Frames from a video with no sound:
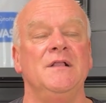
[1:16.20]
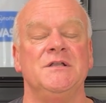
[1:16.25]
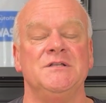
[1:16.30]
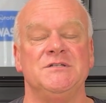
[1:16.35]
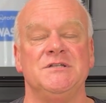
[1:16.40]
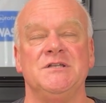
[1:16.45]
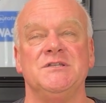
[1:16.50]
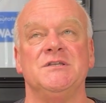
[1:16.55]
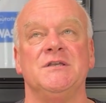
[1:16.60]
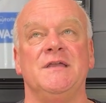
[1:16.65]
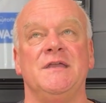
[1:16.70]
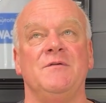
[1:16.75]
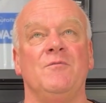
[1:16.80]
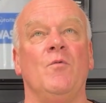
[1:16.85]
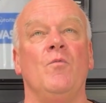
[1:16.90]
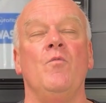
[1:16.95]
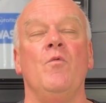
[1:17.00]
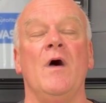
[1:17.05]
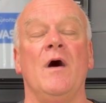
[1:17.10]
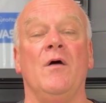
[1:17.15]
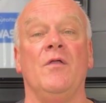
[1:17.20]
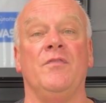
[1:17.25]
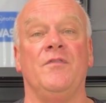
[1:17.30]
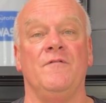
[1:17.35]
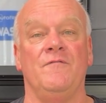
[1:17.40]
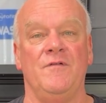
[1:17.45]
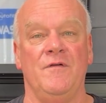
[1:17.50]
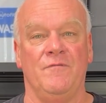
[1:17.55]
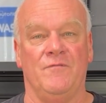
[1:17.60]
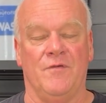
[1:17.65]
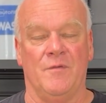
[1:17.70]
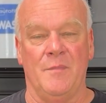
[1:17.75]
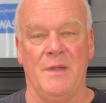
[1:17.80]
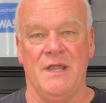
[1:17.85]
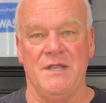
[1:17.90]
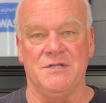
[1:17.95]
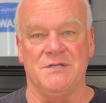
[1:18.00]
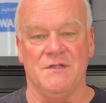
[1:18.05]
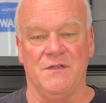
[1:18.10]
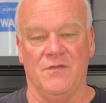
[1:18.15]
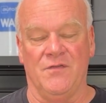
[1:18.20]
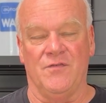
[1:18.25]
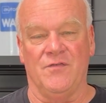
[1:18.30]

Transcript: She's a wealth of information.